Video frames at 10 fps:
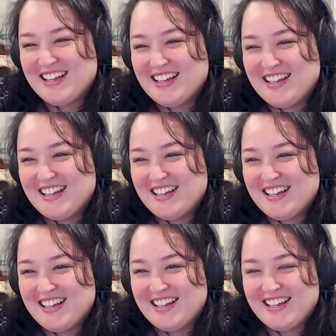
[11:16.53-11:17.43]

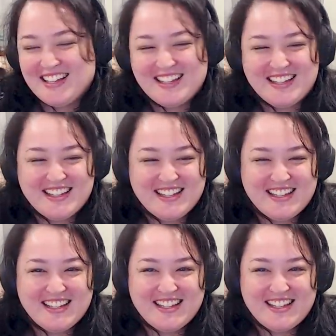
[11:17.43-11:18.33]

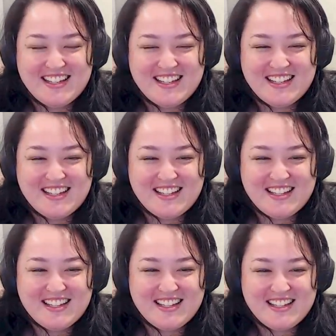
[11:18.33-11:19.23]

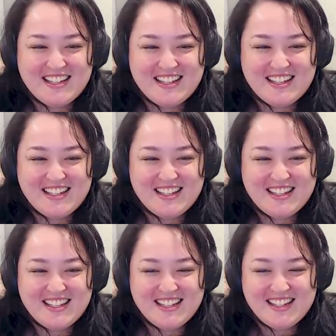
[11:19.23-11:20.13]

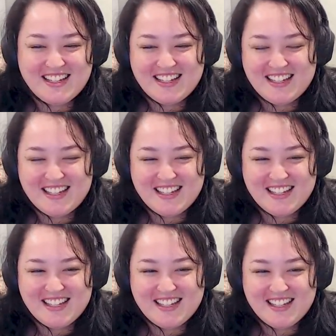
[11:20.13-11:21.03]

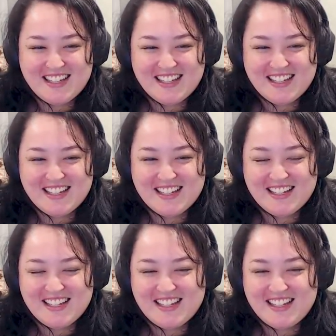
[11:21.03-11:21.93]

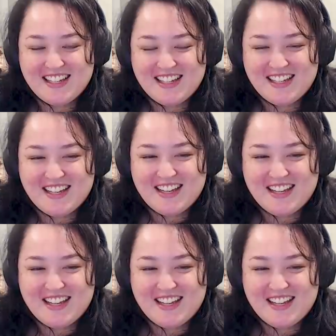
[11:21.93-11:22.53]
This person isn't speaking.